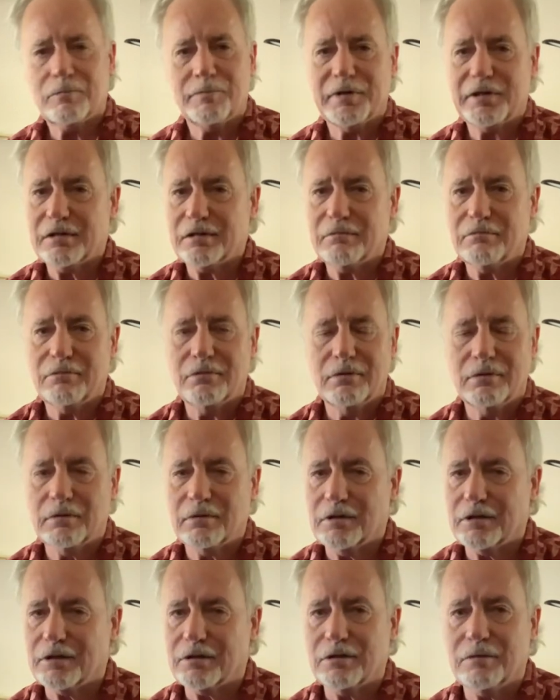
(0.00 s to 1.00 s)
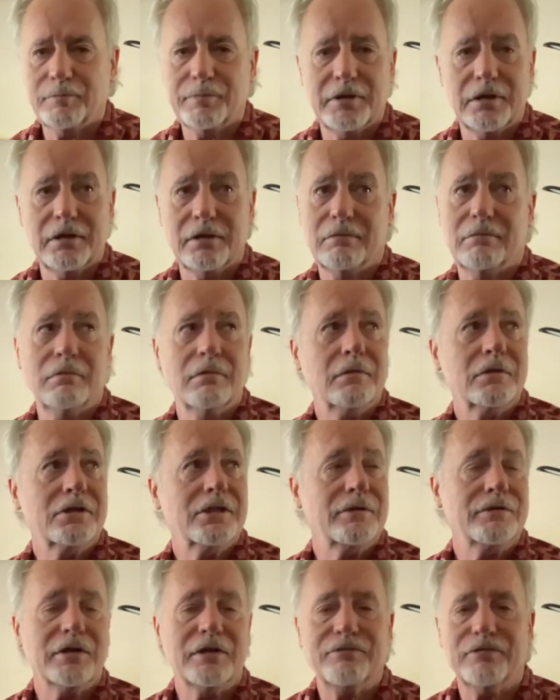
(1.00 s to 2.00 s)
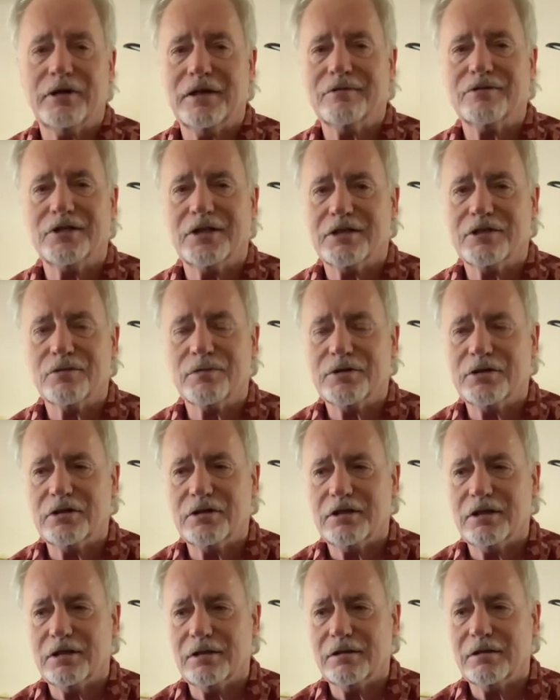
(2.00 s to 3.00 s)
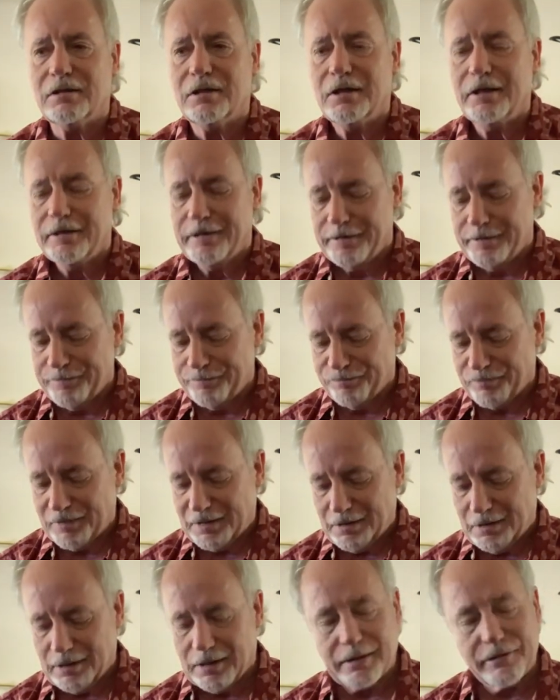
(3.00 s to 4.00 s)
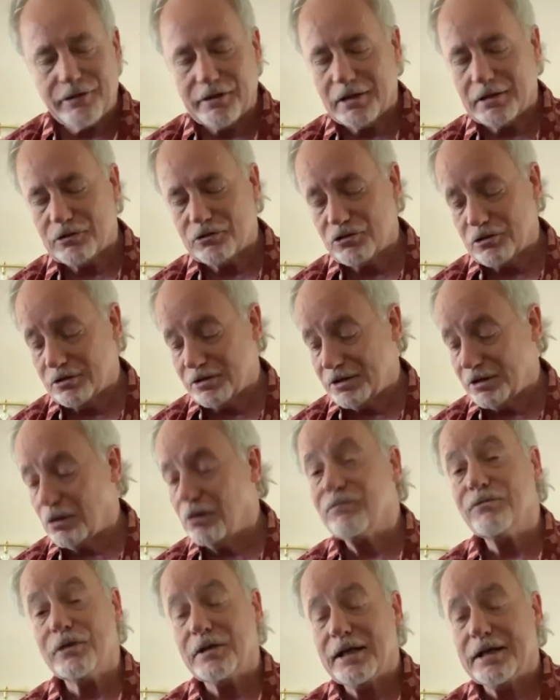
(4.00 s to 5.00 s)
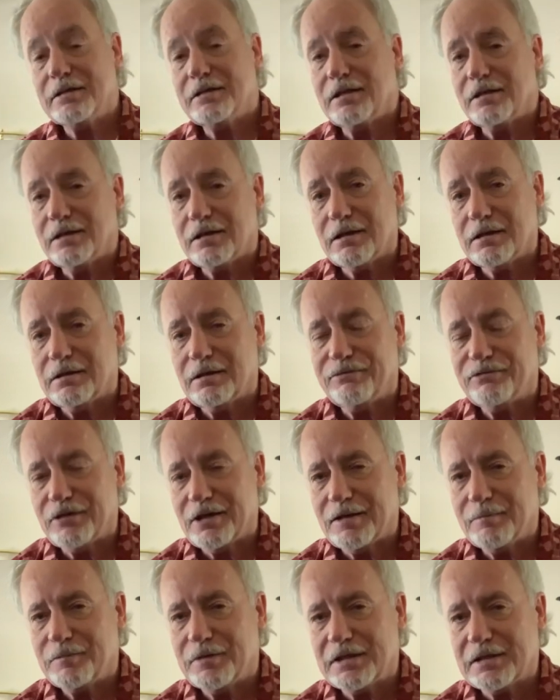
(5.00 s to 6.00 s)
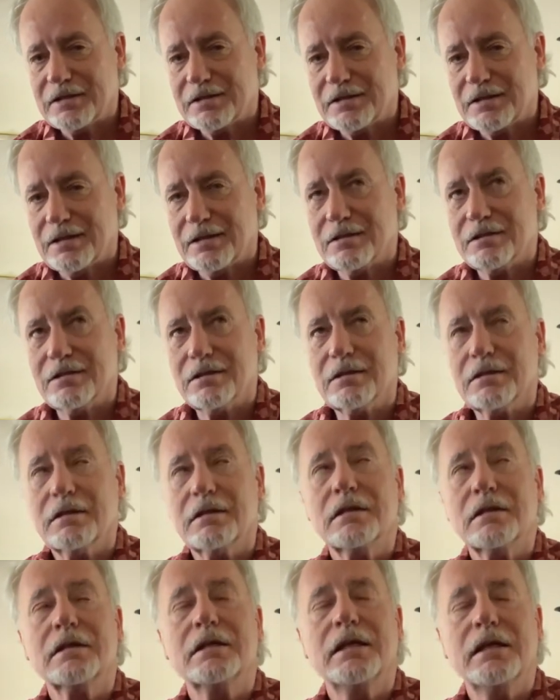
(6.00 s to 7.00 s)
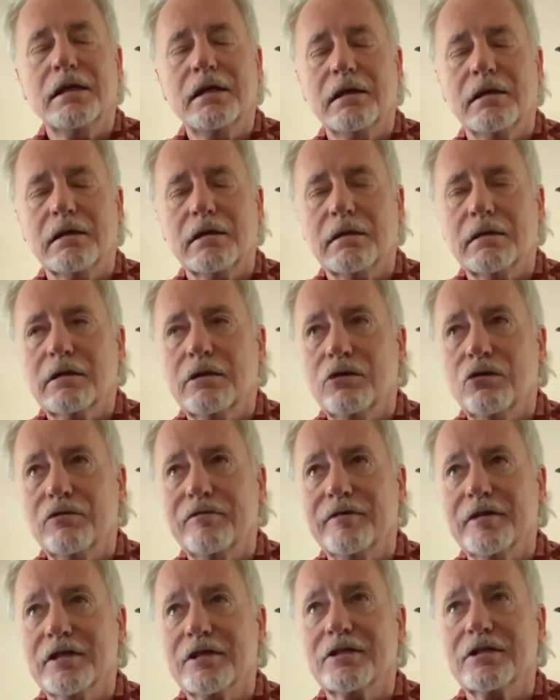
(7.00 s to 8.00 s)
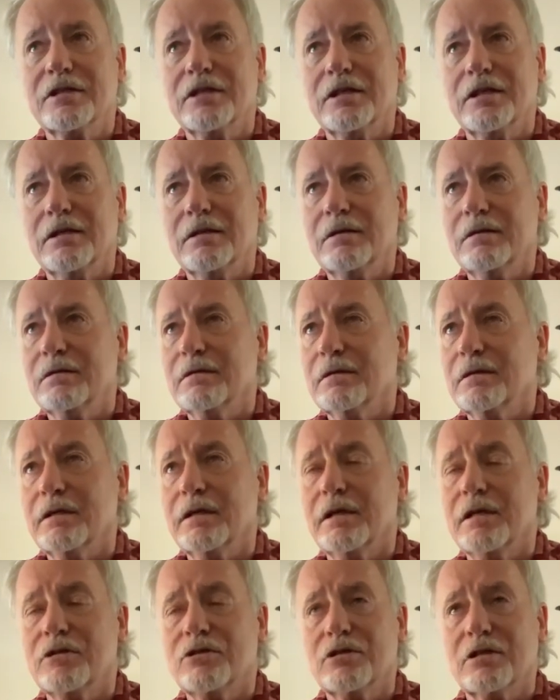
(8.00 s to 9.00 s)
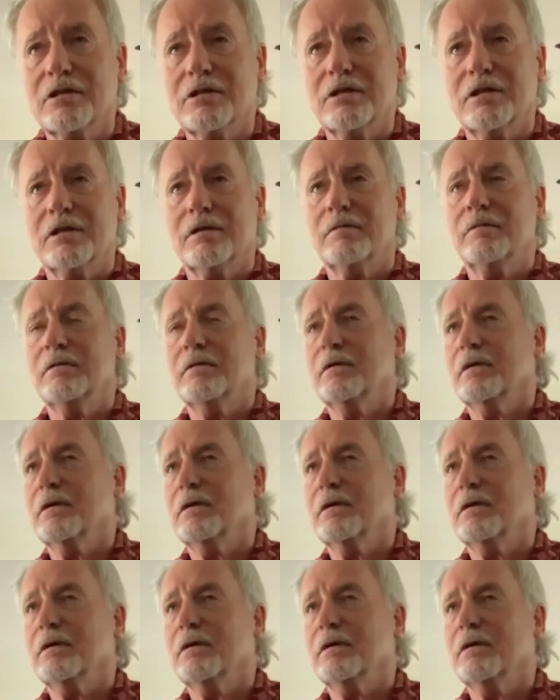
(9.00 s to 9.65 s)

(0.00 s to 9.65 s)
be 75 cents when you're done. I think it should sell for $19.95 because that is a key QVC HSN